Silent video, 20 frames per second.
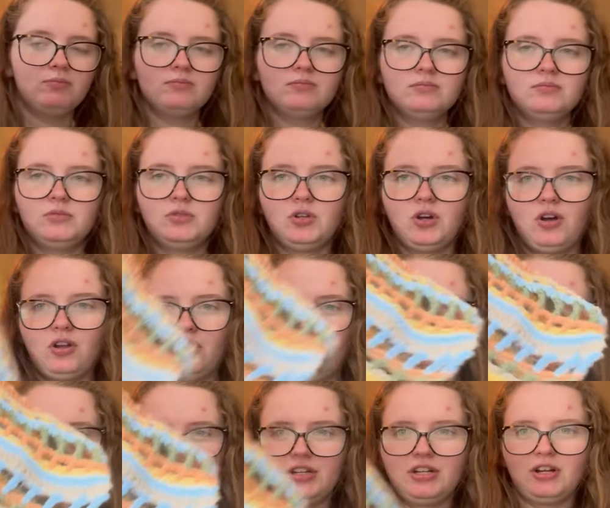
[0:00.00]
y'all
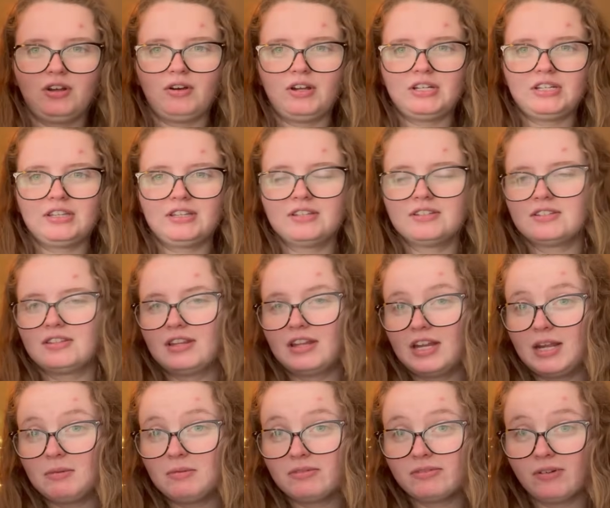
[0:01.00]
already know I did this the
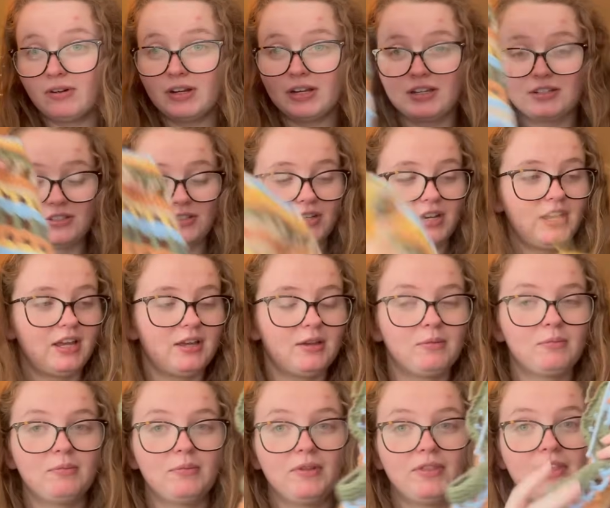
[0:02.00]
day before yesterday.
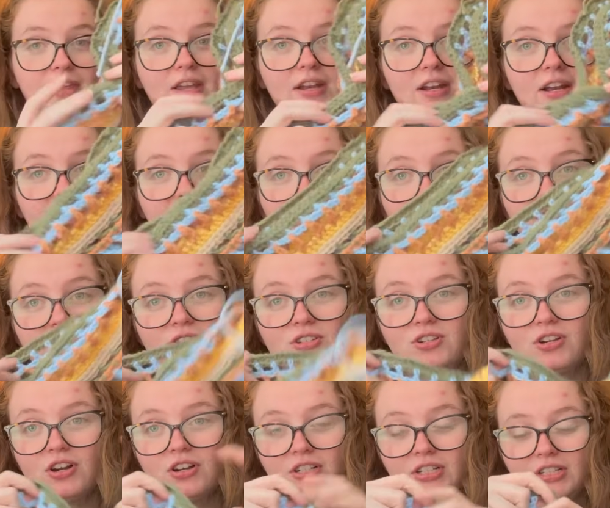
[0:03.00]
But then I
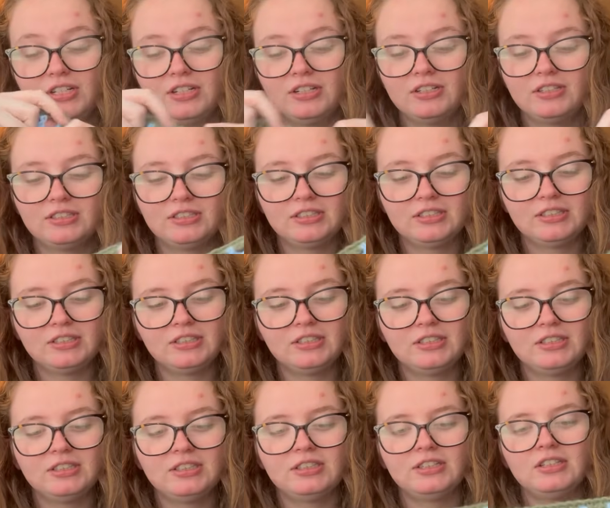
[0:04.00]
started
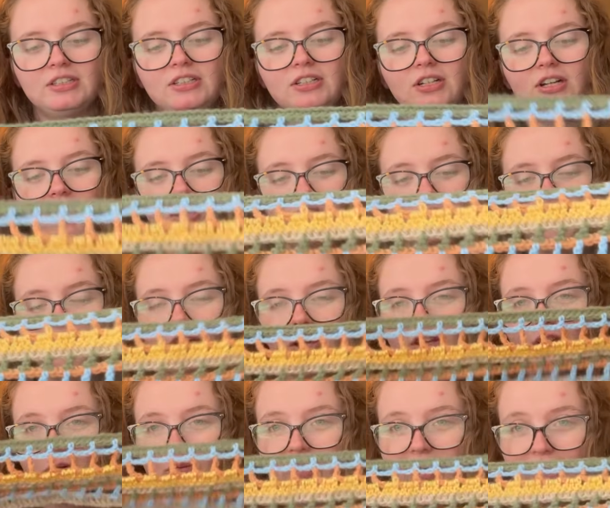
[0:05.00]
on the
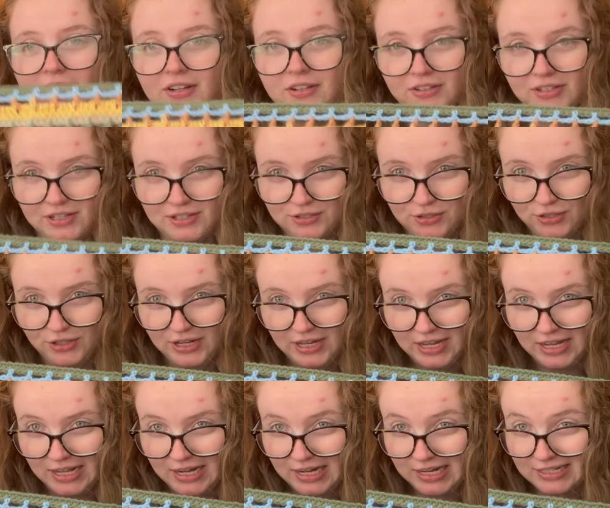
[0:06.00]
other panel yesterday
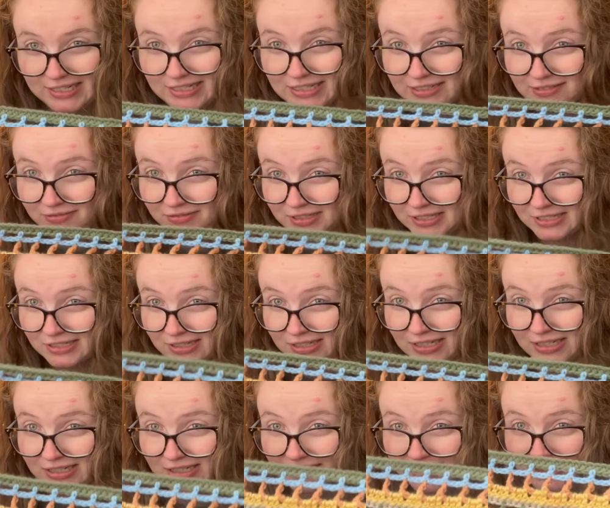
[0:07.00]
and I didn't finish
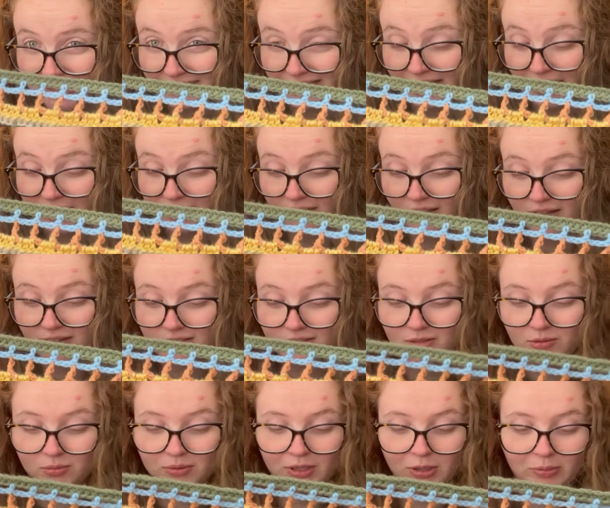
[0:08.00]
it because I lost
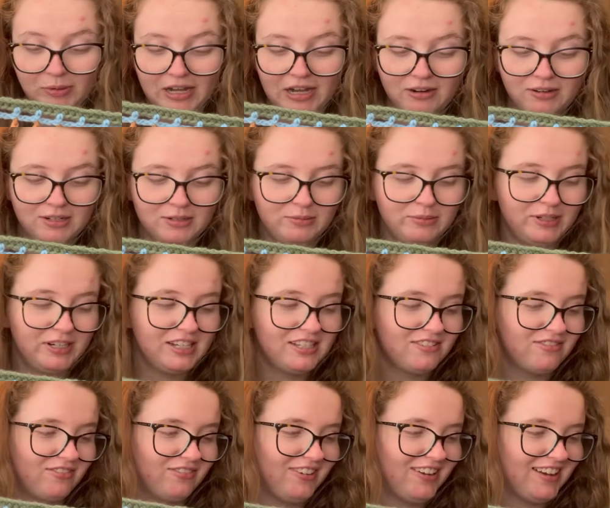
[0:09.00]
willpower, but it's
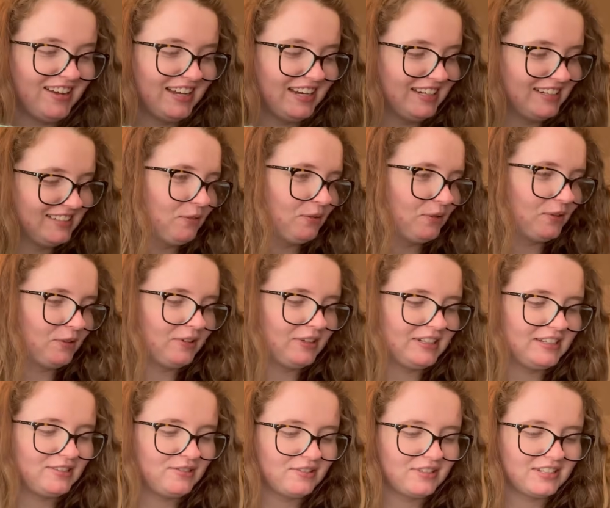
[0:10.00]
fine. We're
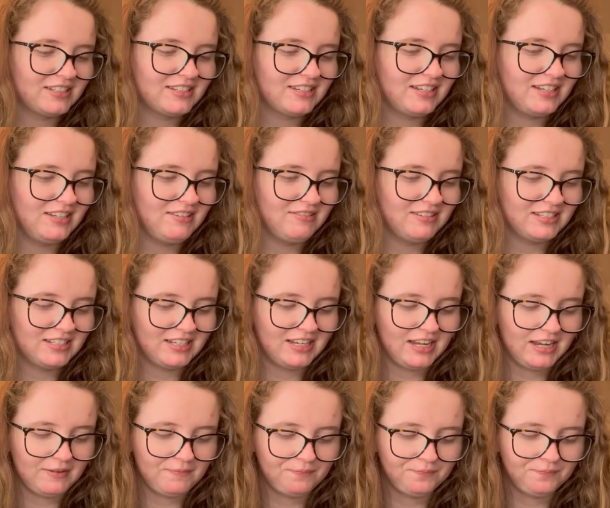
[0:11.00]
going to continue it today.